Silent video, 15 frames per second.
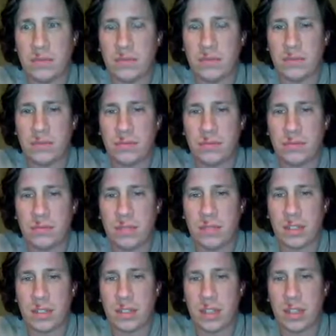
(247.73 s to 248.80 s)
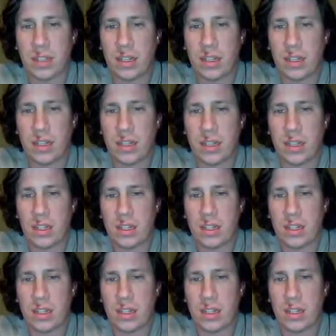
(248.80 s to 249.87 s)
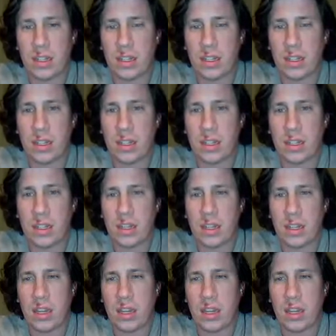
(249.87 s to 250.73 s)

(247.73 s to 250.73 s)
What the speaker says: (no one is talking)